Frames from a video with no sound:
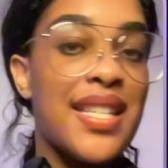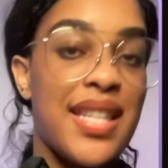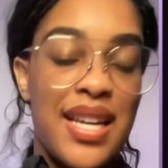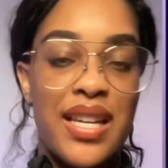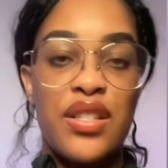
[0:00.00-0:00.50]
these
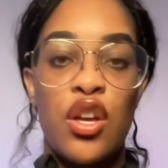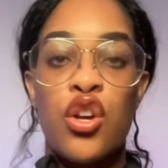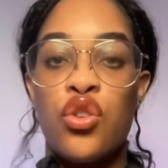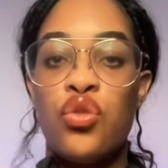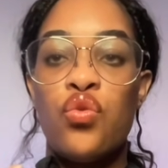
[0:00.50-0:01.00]
things,
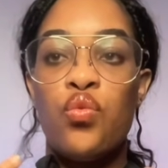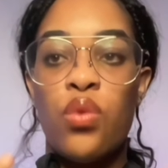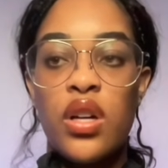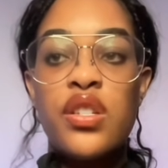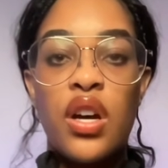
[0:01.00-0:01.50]
you
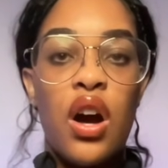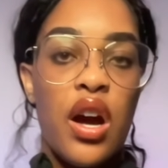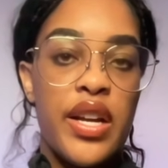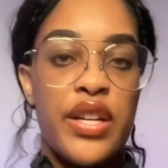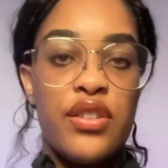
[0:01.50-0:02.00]
want to
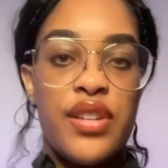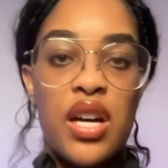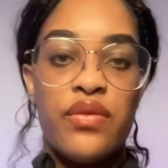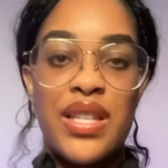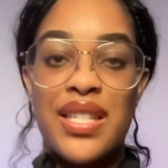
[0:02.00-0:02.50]
audit
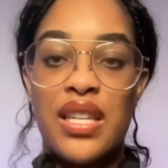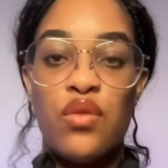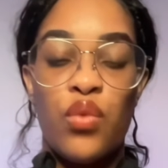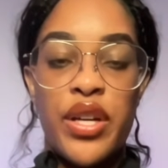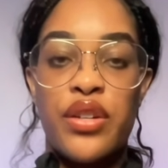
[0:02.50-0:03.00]
yourself and
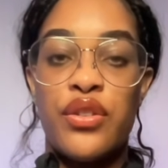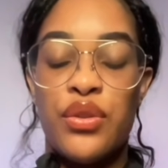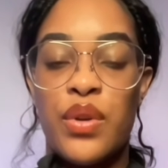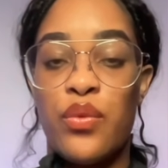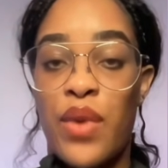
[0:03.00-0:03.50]
see what you're
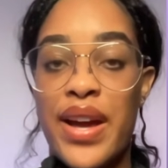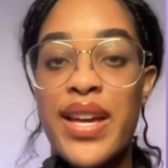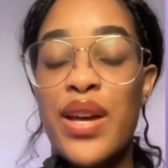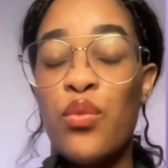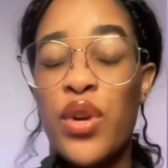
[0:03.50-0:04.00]
doing
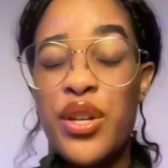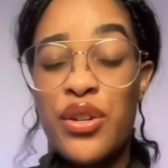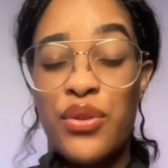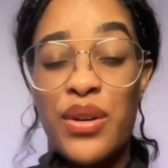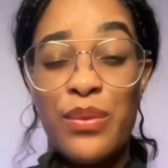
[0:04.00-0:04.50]
right and what
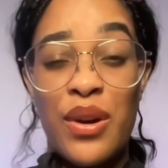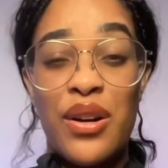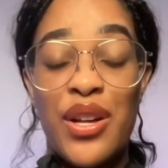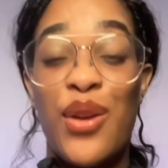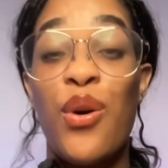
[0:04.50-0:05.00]
you're doing
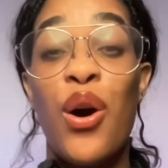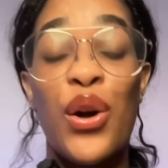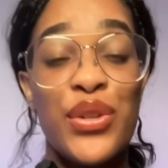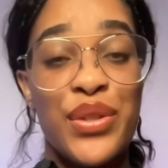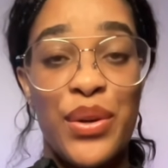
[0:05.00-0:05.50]
wrong. You
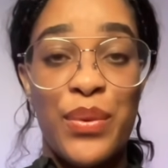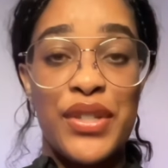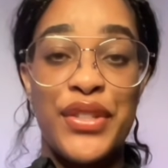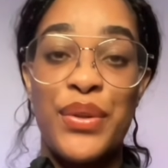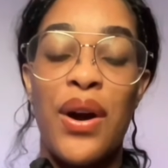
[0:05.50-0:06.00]
also
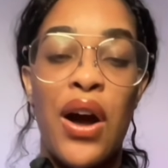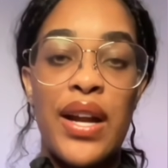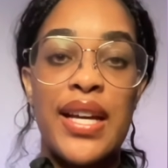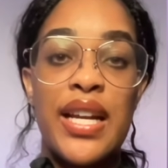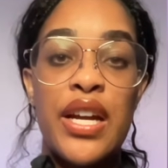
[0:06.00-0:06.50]
want to
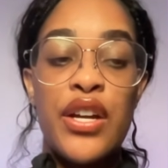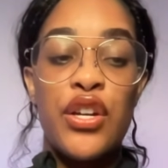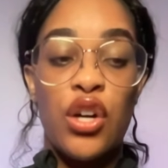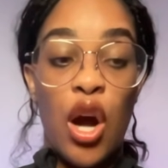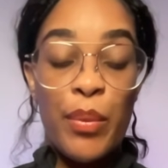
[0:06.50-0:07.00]
audit
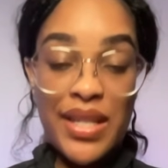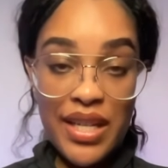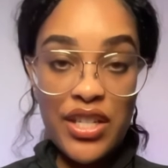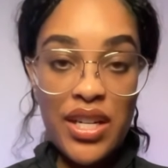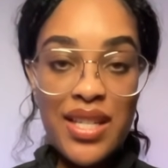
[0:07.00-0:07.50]
your
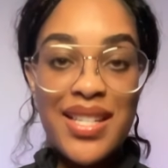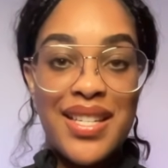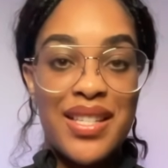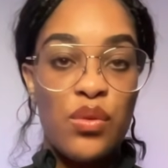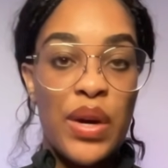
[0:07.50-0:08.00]
competition
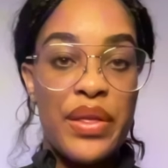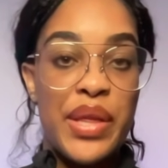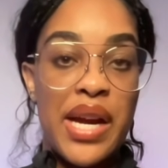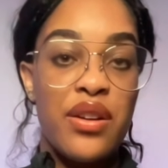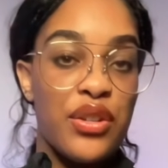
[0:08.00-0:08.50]
to see
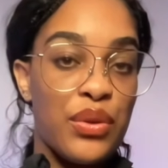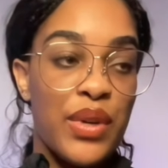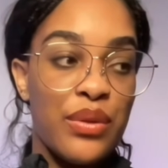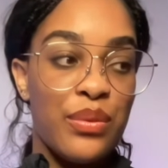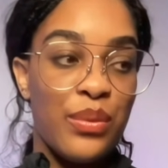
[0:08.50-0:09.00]
what they're
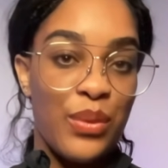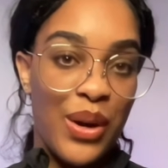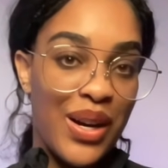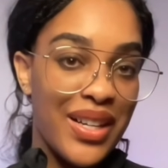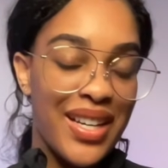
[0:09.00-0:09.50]
doing
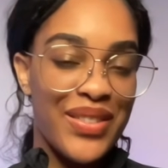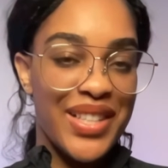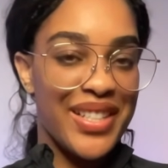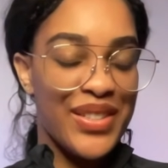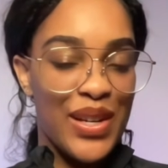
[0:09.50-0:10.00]
wrong and
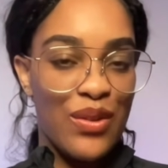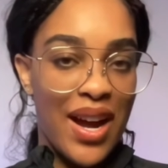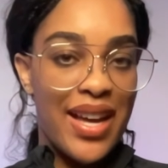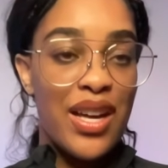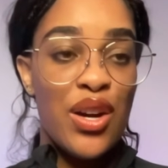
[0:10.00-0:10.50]
what they're doing
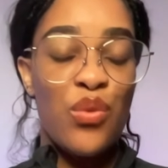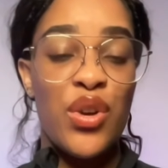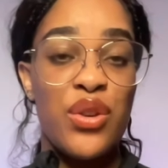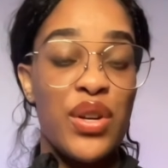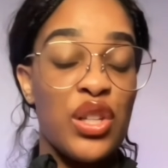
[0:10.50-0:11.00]
right,
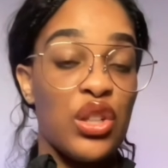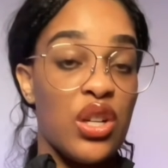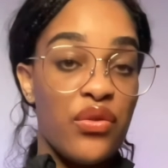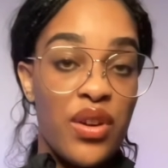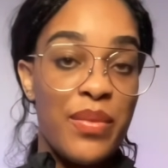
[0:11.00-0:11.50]
what you can
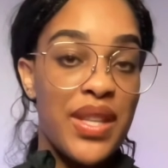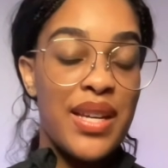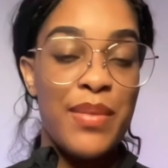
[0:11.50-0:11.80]
learn from